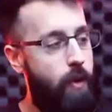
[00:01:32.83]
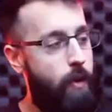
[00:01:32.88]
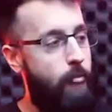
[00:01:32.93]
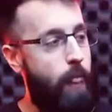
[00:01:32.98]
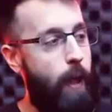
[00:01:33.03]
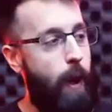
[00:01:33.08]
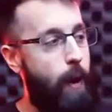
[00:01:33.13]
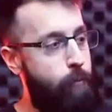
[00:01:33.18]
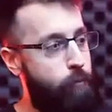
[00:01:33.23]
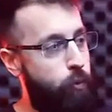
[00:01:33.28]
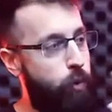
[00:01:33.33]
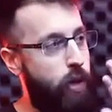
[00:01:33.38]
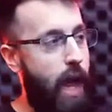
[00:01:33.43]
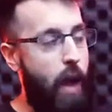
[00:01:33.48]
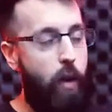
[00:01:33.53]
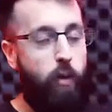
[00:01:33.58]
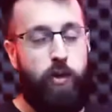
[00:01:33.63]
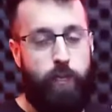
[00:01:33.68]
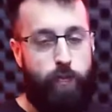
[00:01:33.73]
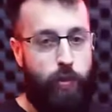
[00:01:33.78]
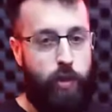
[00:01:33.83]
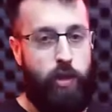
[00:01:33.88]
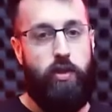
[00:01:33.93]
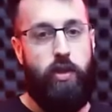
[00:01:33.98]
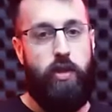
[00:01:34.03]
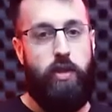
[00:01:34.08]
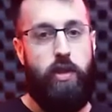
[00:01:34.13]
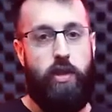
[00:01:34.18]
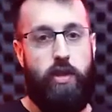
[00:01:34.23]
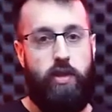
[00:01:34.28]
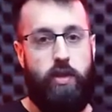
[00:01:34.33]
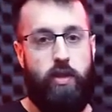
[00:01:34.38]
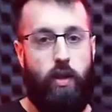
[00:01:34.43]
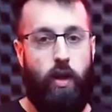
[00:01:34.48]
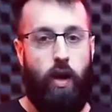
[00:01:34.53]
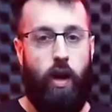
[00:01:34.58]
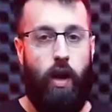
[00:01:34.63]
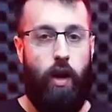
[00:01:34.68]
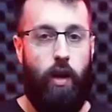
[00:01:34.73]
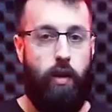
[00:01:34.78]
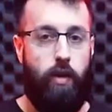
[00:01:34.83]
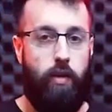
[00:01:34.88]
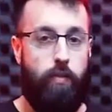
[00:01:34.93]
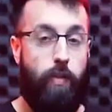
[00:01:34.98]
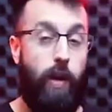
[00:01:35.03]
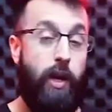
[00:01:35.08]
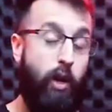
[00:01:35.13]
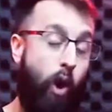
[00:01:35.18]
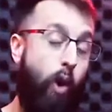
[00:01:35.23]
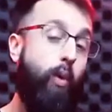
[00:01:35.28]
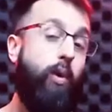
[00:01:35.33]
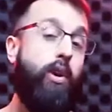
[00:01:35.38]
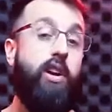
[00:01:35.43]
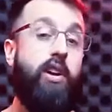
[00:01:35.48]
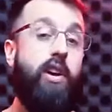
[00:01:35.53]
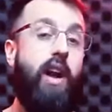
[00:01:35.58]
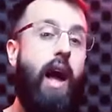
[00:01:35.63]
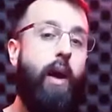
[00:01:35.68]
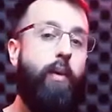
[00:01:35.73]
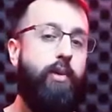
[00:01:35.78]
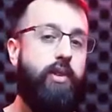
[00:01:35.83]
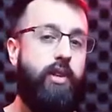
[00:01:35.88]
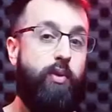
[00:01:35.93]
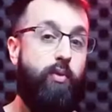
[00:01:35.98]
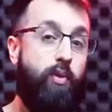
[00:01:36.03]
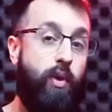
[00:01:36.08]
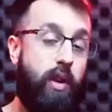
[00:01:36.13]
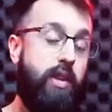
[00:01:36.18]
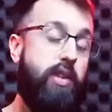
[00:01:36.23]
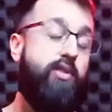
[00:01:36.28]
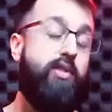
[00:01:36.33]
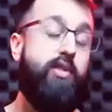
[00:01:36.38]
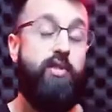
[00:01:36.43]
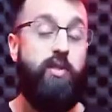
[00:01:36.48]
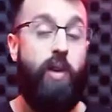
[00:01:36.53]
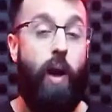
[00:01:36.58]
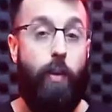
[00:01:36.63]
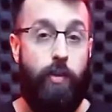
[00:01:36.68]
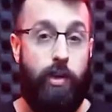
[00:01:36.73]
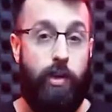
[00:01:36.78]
Now, when I was building this, my coworker and I, we did run into some